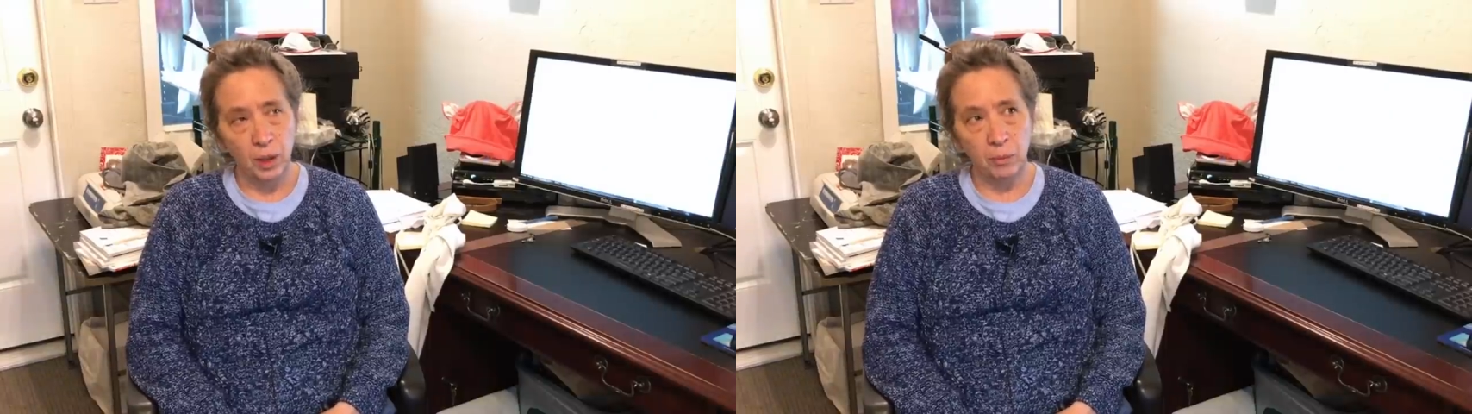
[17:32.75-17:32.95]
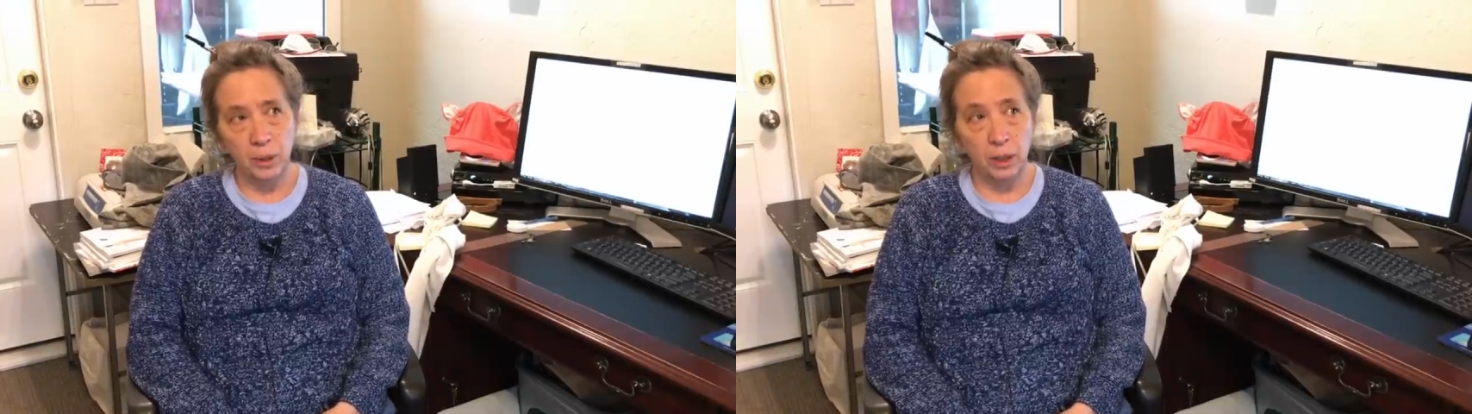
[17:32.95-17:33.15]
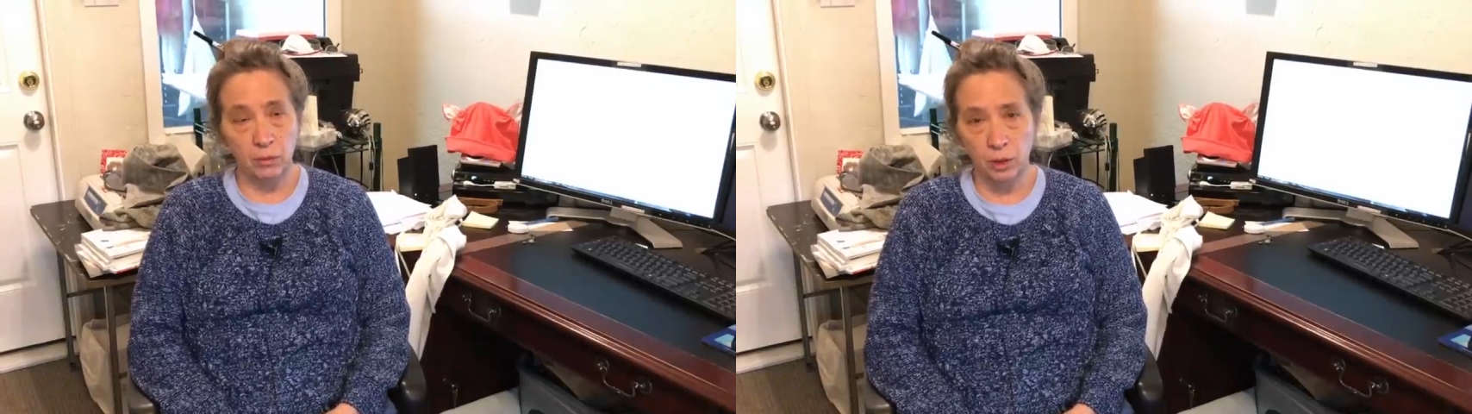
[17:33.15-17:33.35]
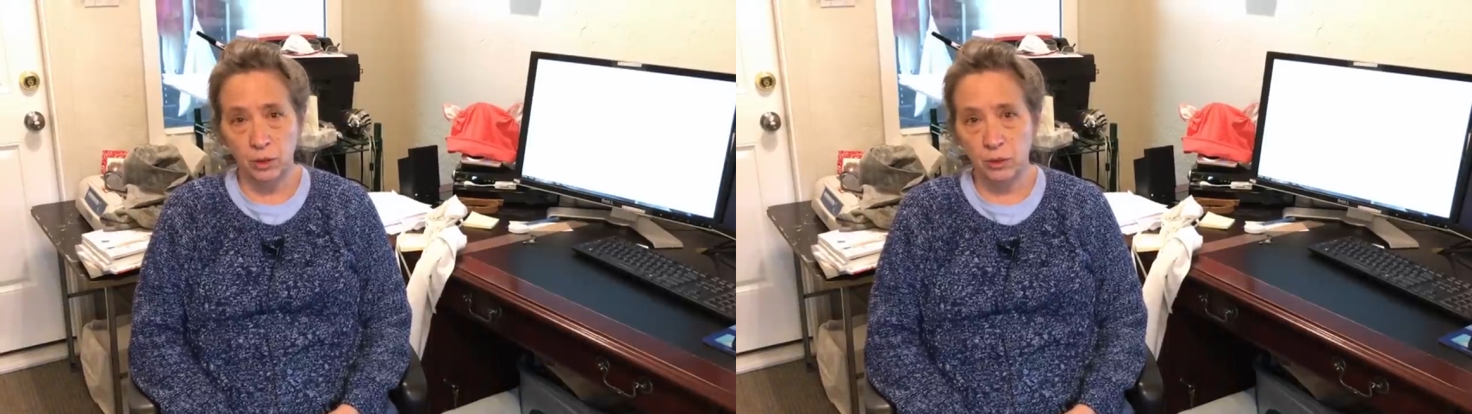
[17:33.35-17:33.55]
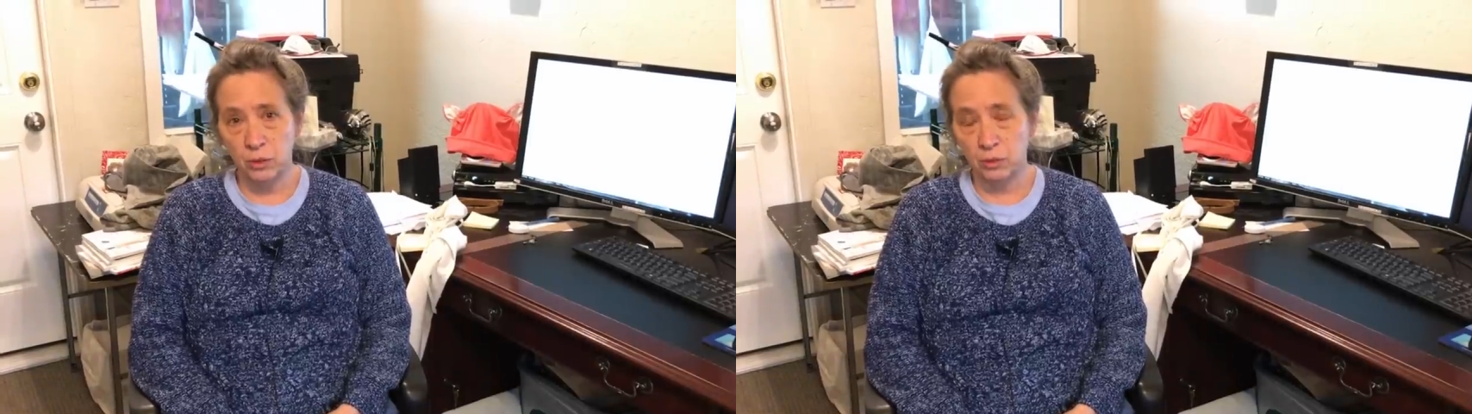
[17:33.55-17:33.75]
I mean, I've
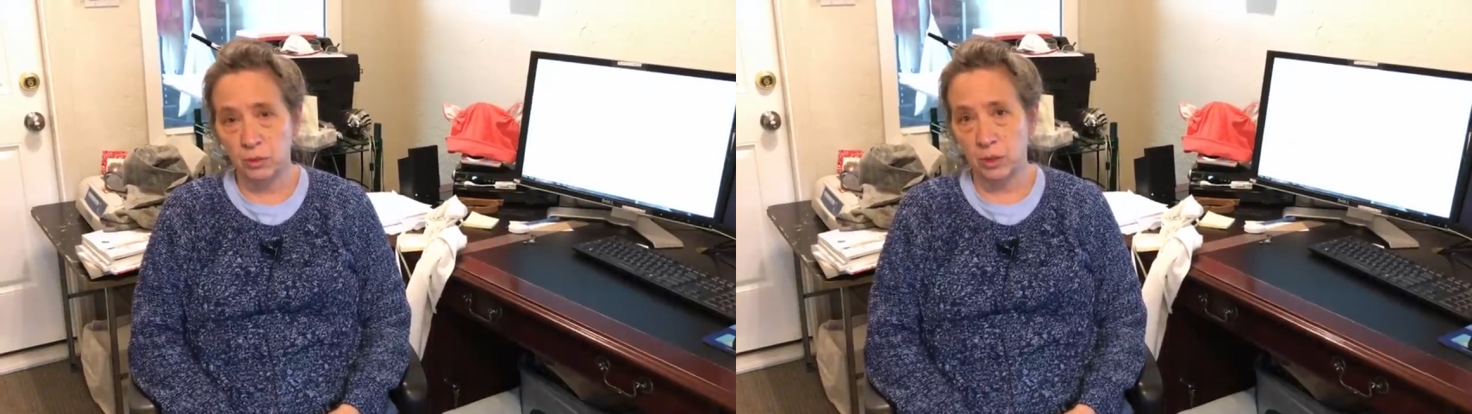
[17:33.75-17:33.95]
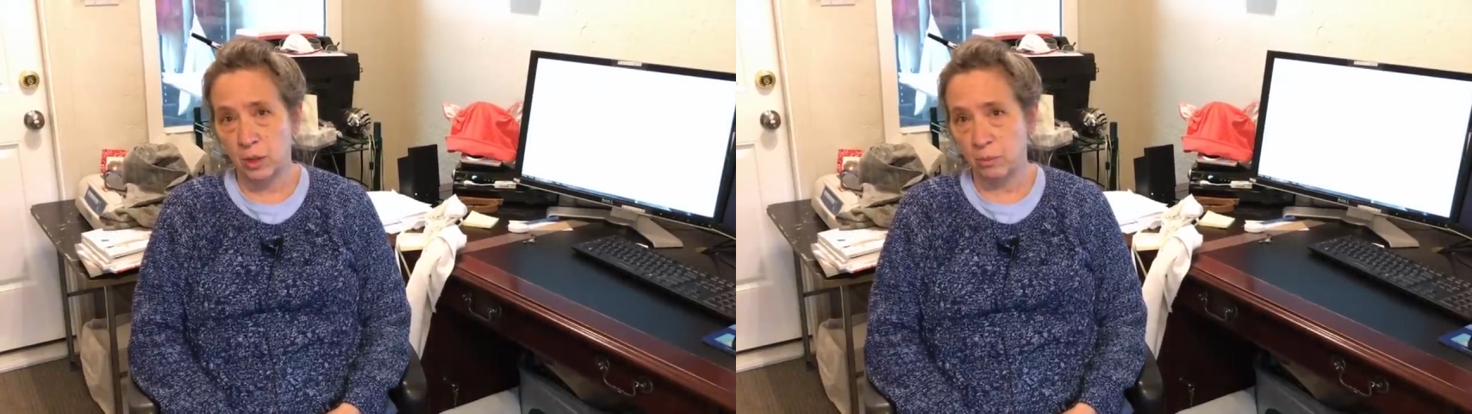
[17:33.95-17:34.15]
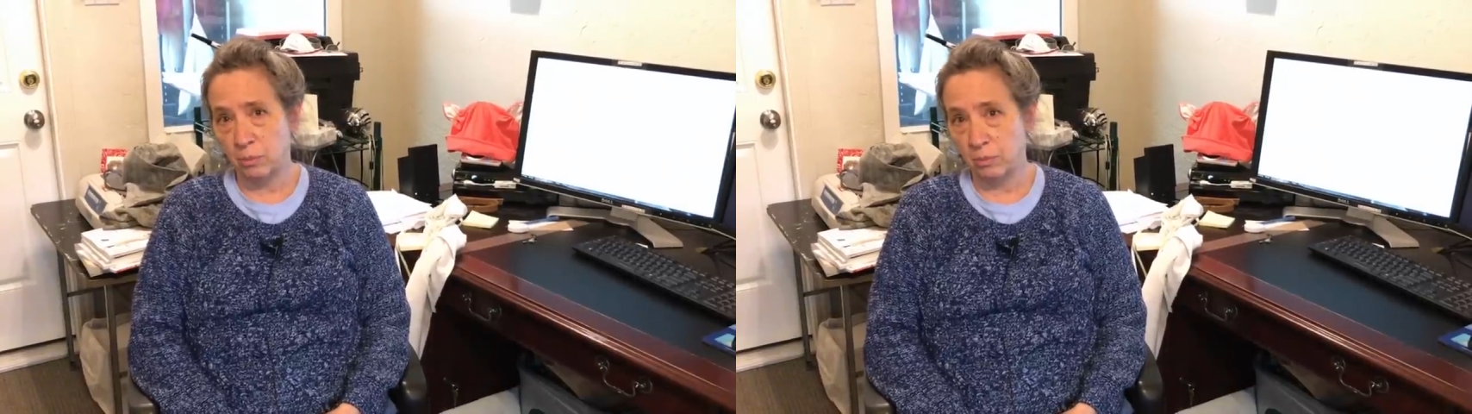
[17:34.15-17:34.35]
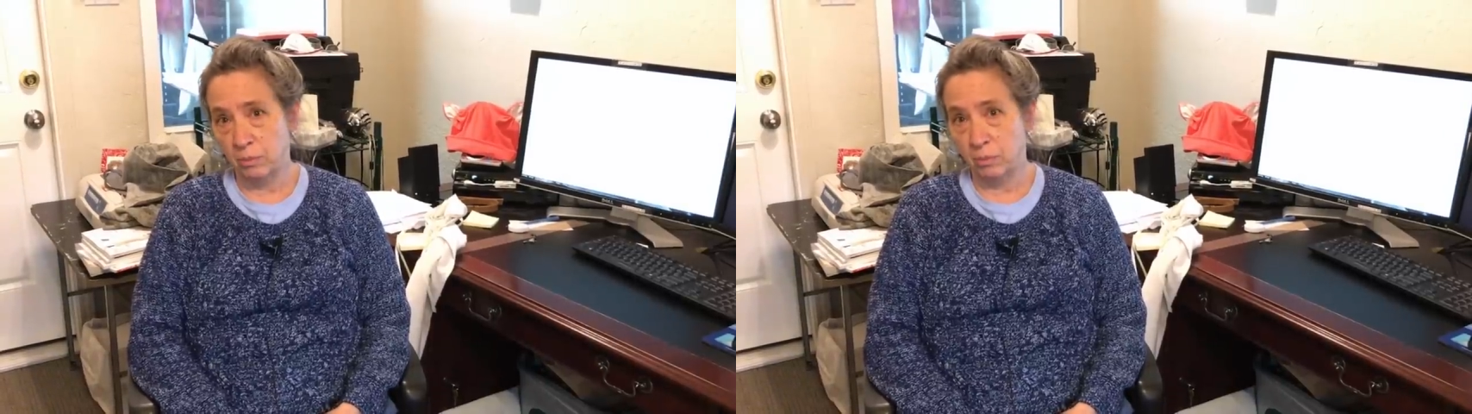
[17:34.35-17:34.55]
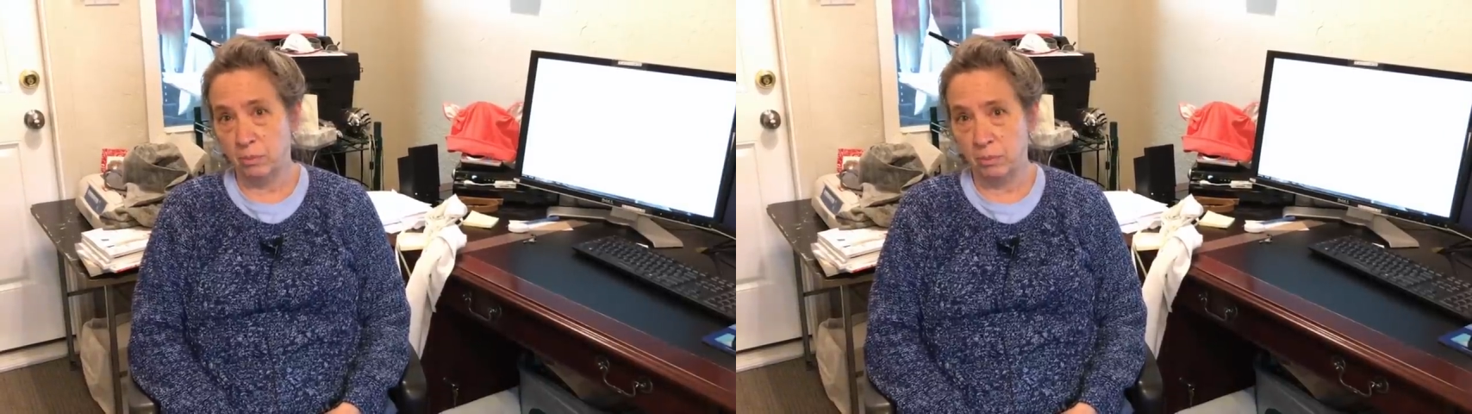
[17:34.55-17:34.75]
learned some
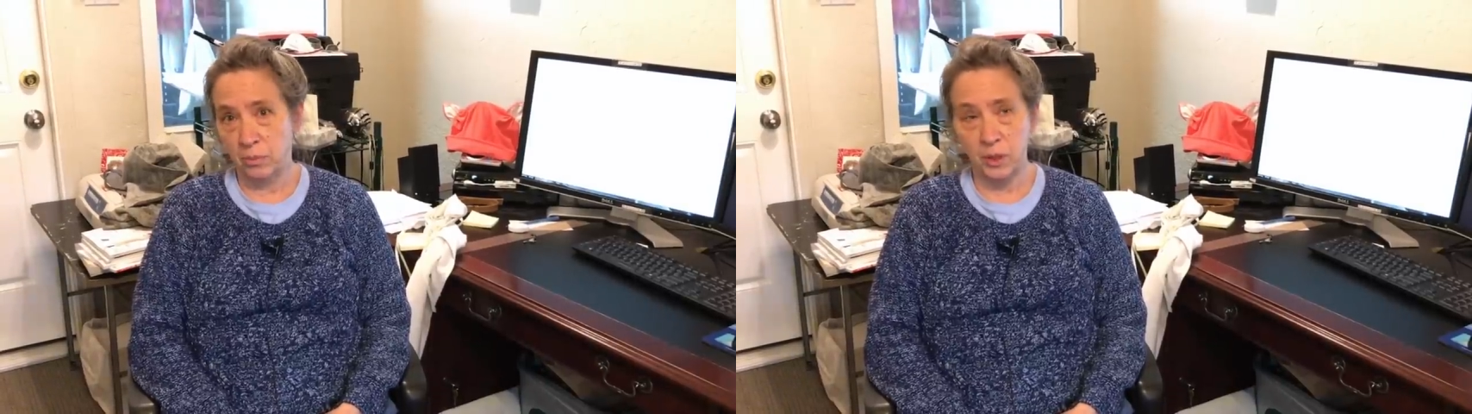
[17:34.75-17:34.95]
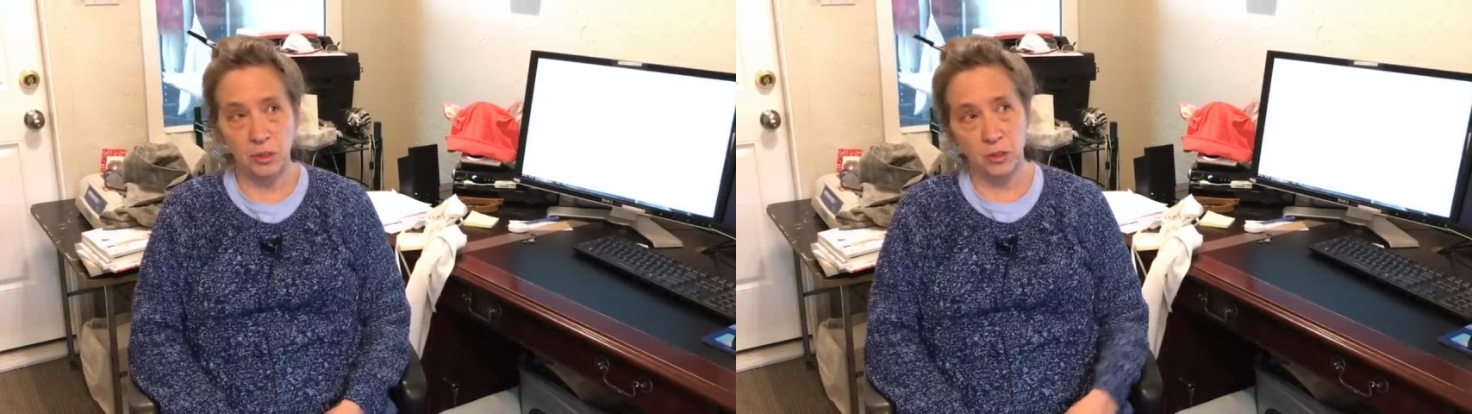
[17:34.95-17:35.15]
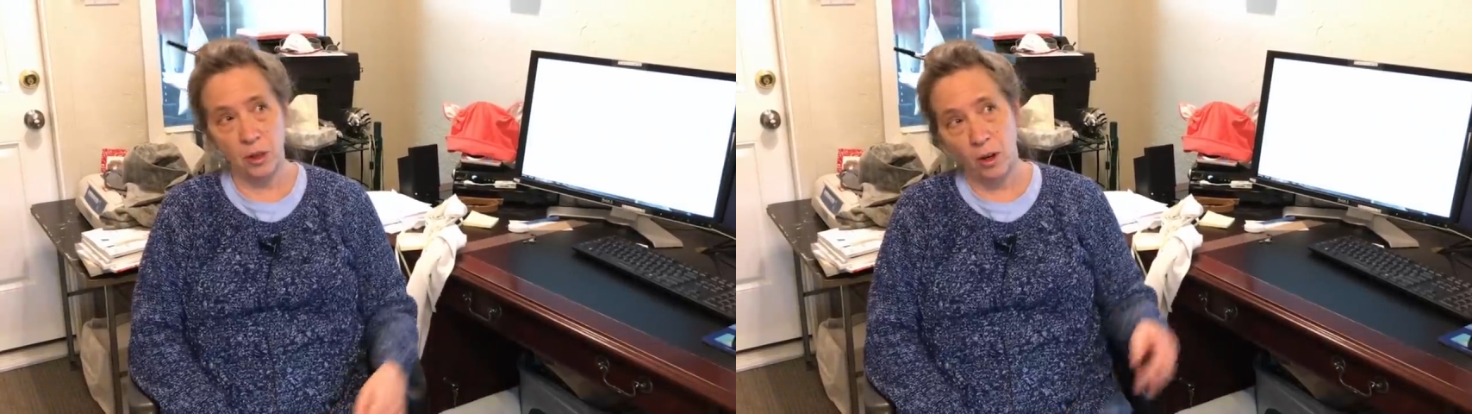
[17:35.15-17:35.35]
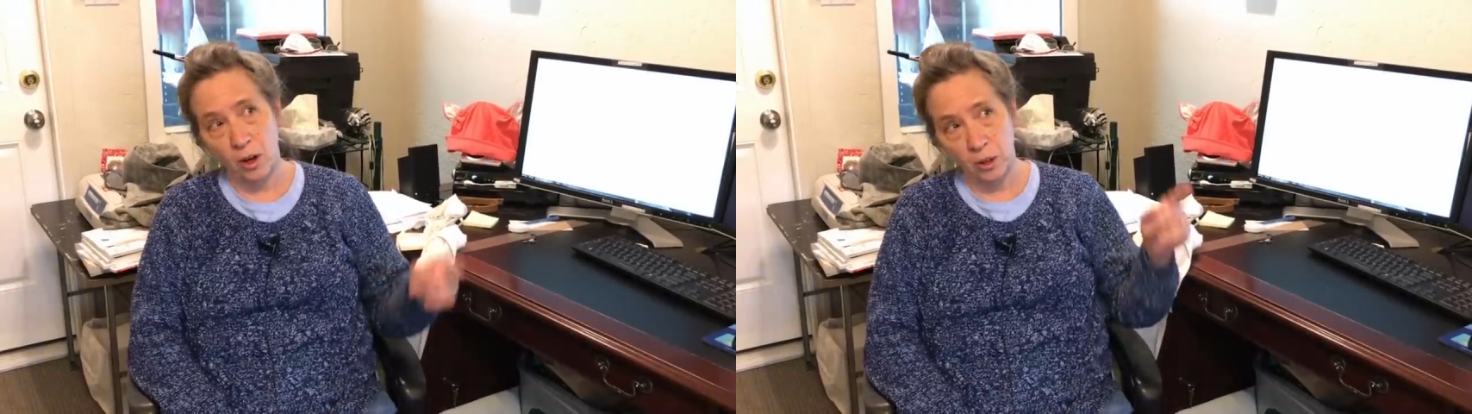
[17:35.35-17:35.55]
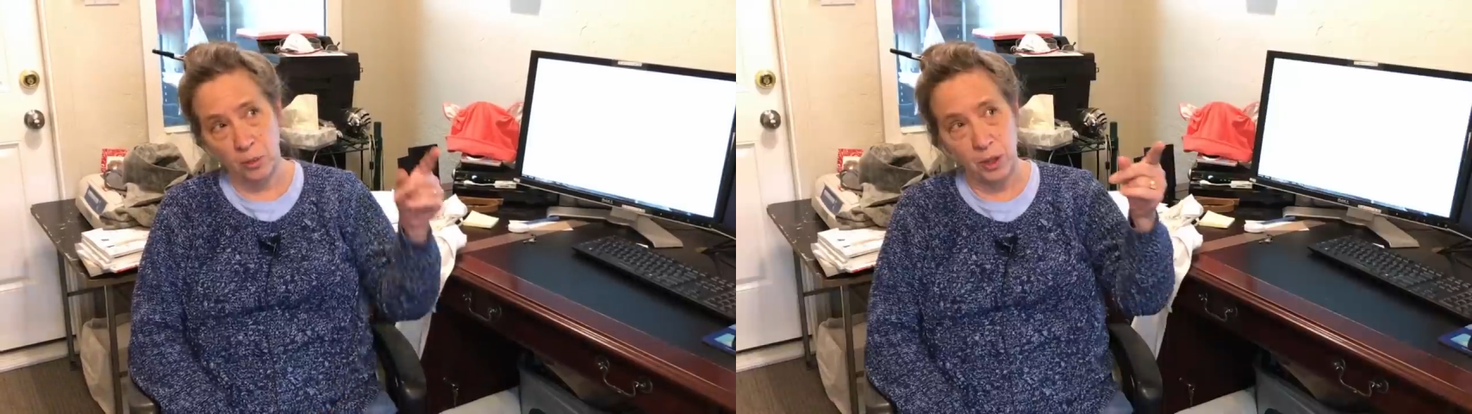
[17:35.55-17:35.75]
things the
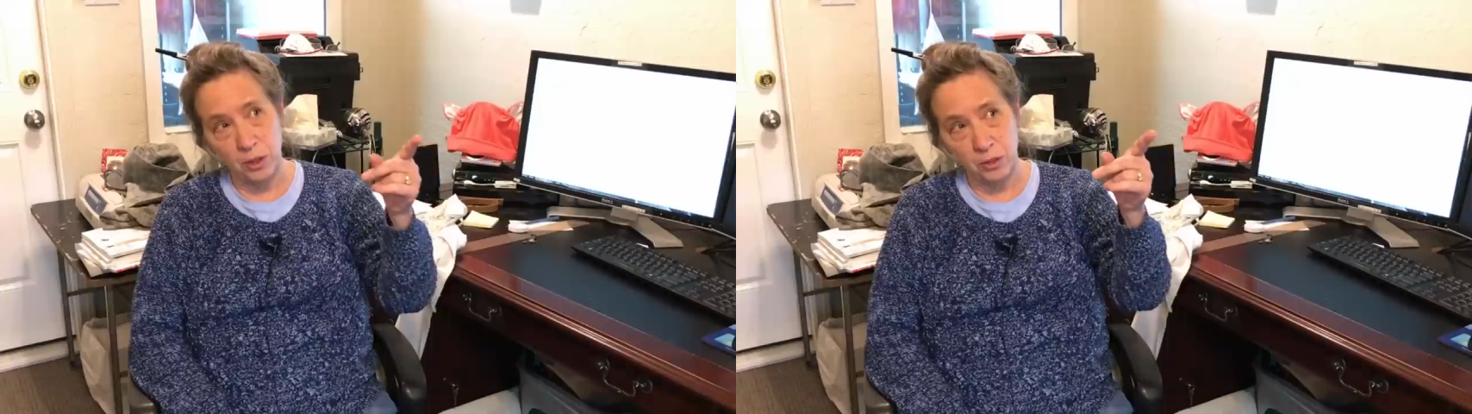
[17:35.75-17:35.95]
hard way.